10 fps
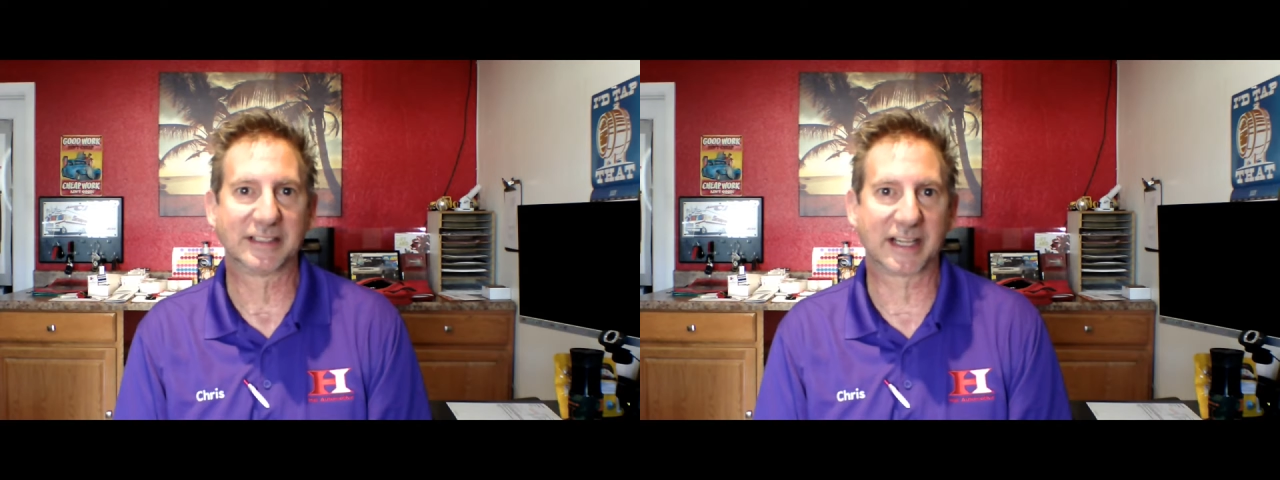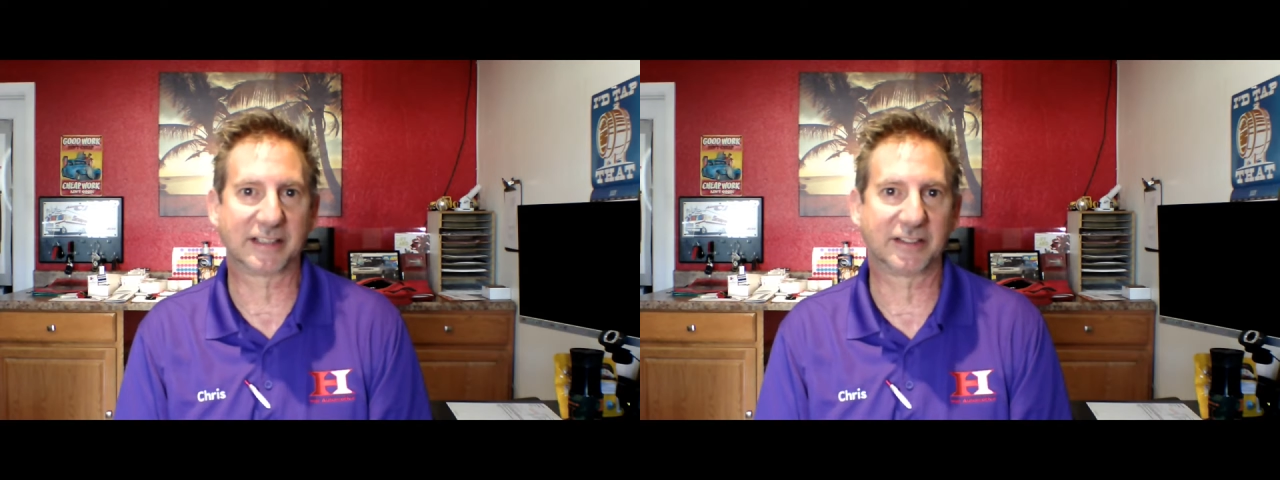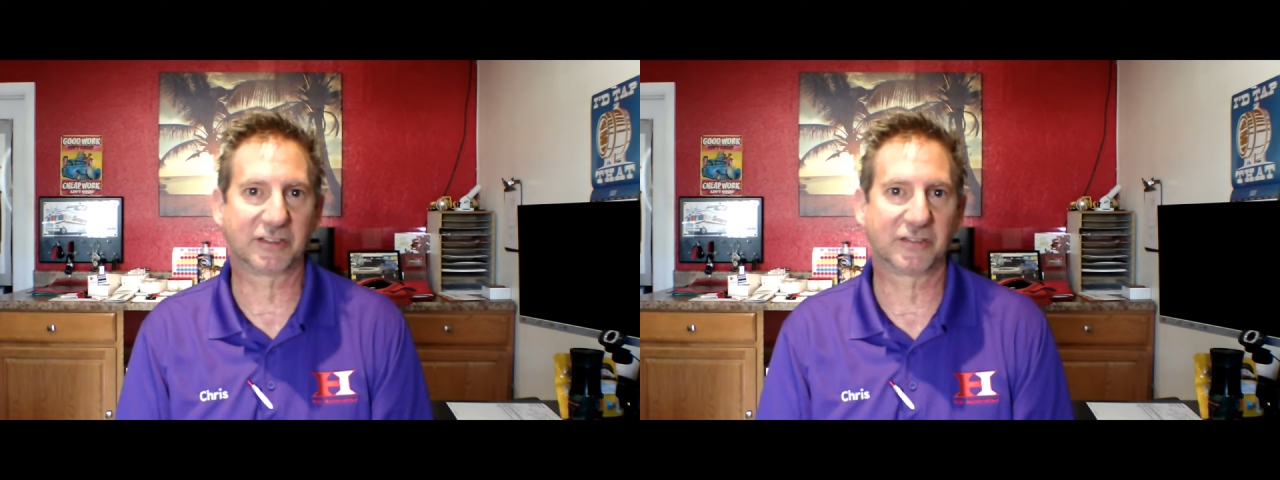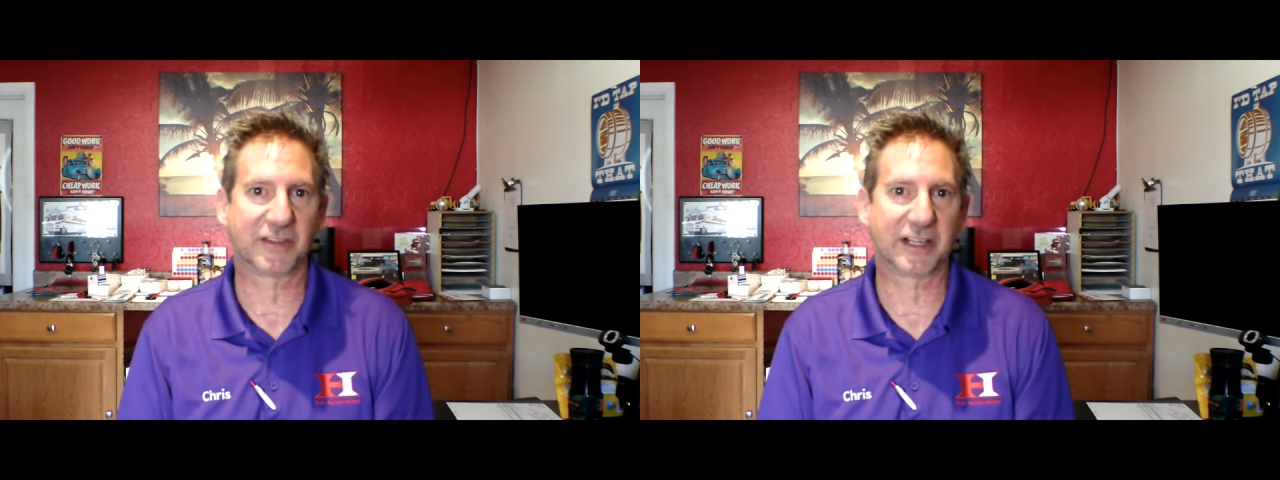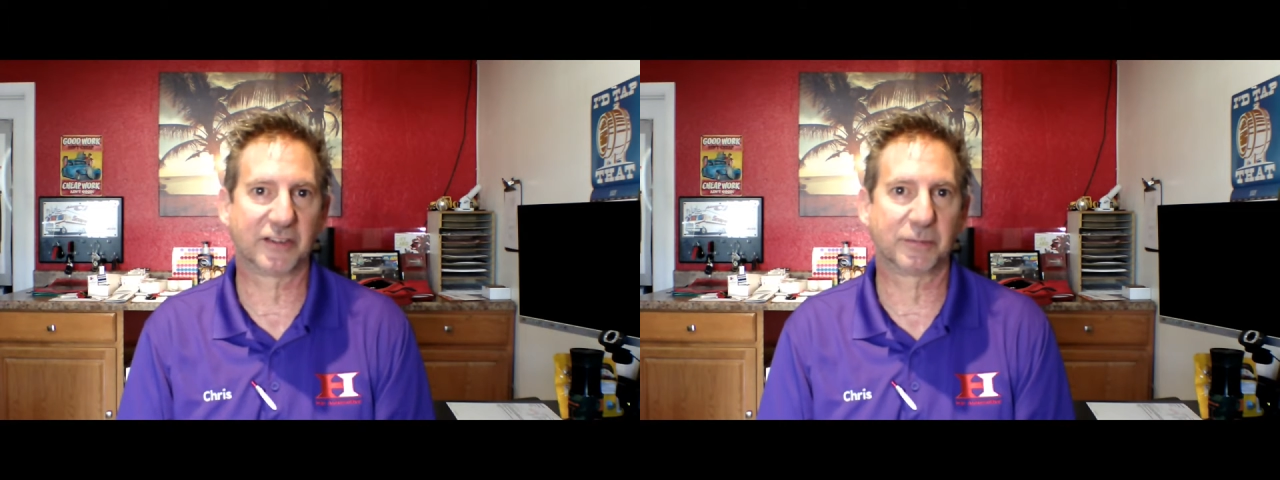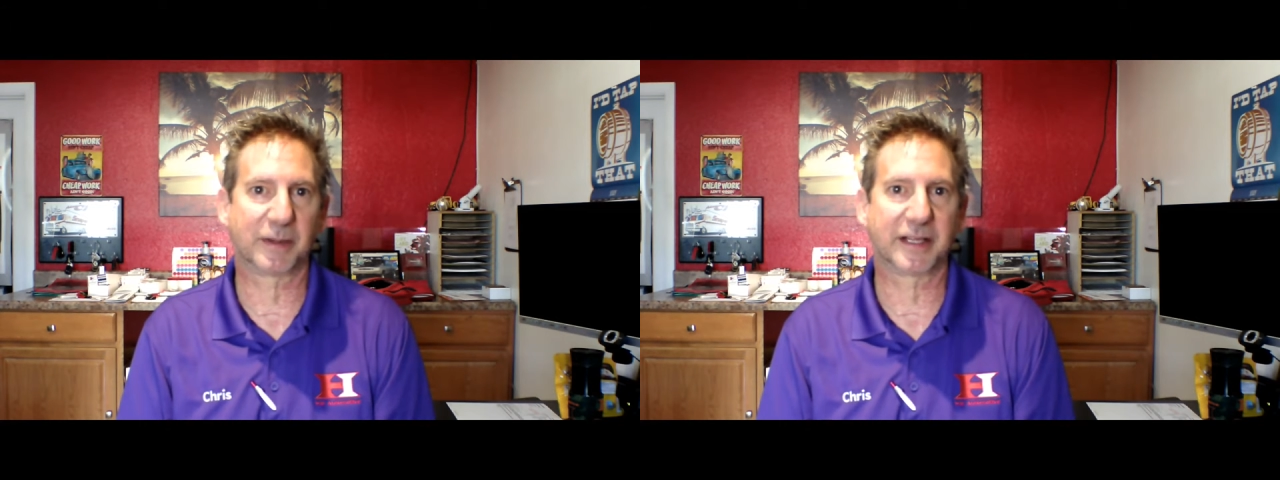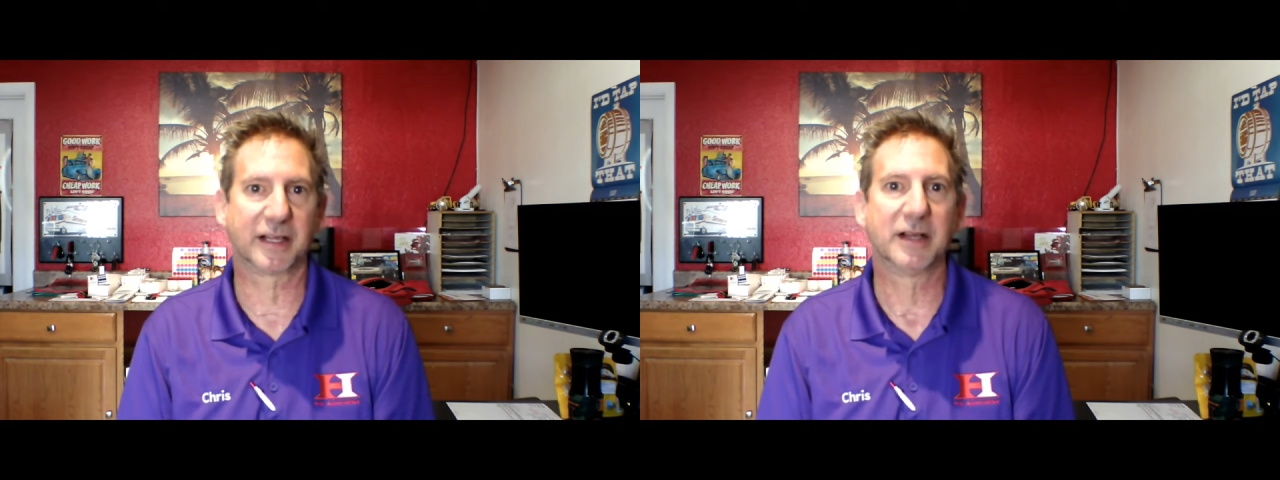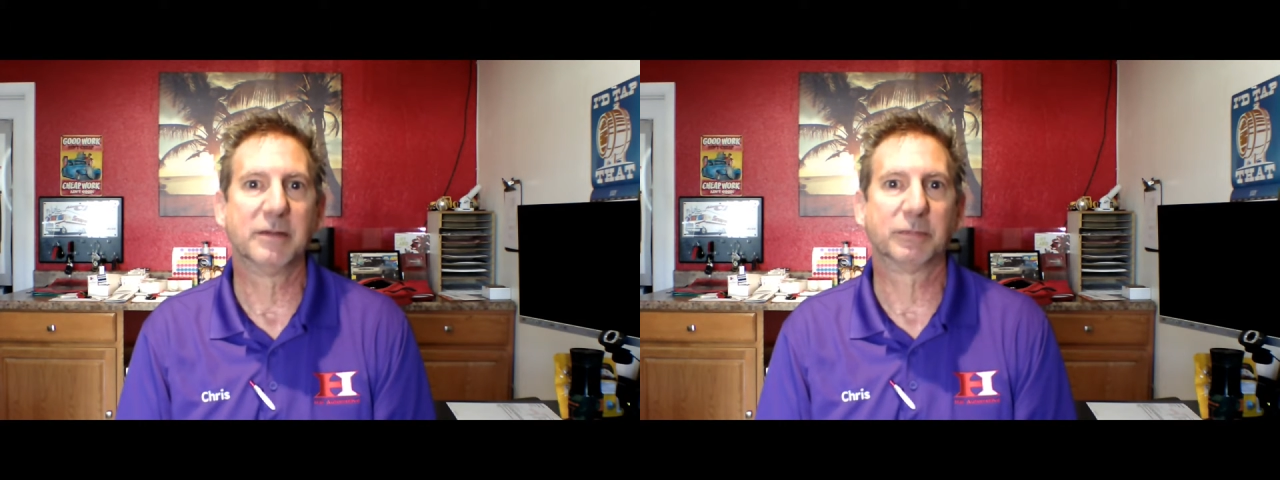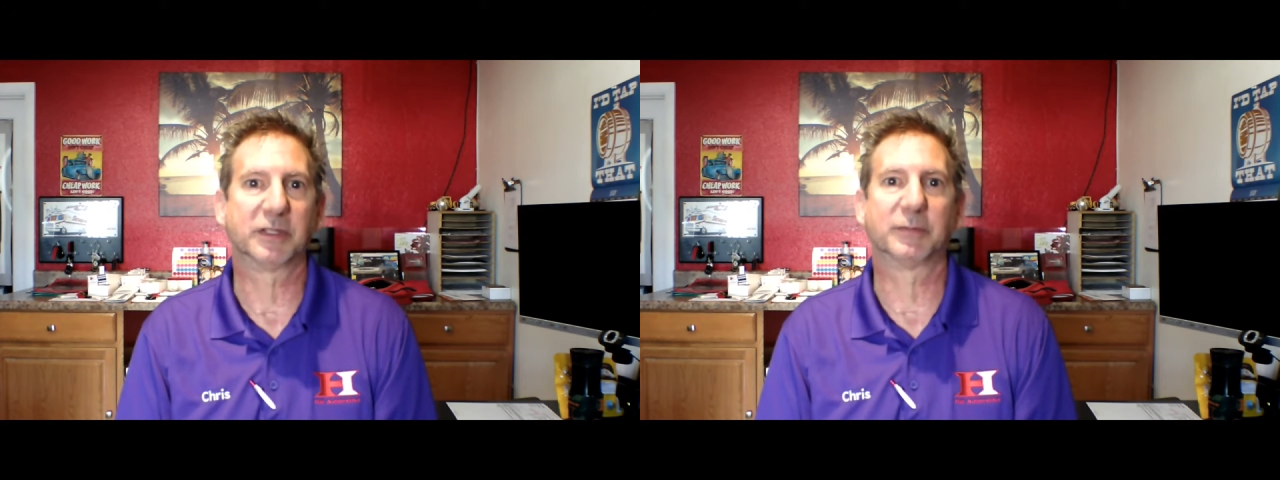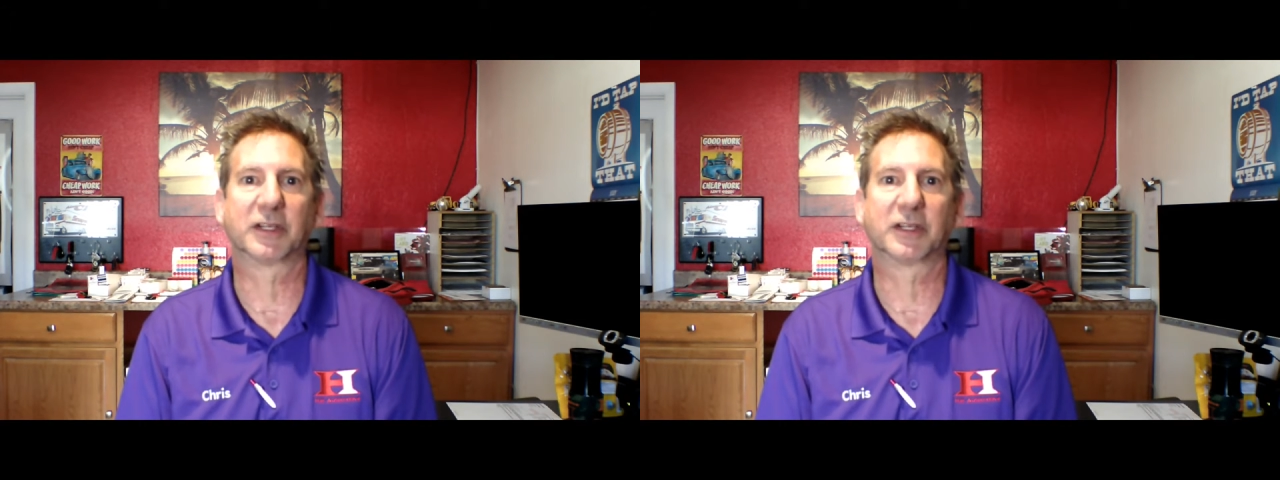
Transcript: not a disadvantage by putting